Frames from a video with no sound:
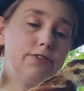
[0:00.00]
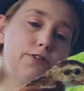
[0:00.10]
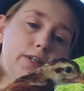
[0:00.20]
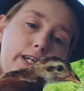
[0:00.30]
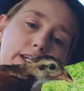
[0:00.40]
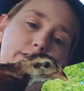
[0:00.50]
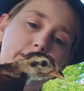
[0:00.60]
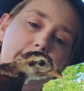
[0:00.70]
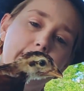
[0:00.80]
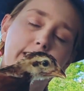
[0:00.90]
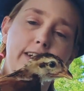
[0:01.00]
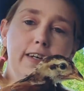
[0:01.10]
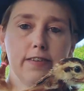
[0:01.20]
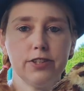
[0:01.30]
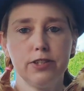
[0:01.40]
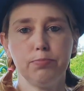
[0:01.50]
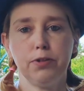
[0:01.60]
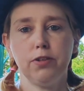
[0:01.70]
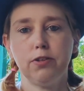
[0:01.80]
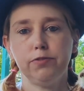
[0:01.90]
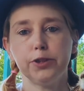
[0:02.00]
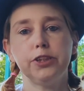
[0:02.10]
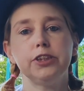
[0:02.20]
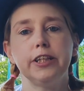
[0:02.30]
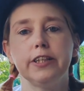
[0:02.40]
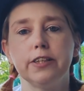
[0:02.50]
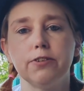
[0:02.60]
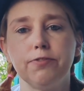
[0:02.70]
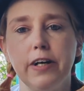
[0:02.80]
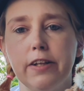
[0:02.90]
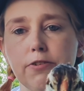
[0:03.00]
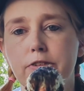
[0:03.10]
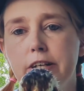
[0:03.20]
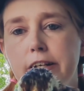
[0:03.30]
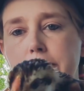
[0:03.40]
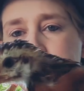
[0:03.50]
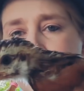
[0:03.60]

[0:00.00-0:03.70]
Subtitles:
Trulieachick. Isn't she beautiful? She's getting her feathers in.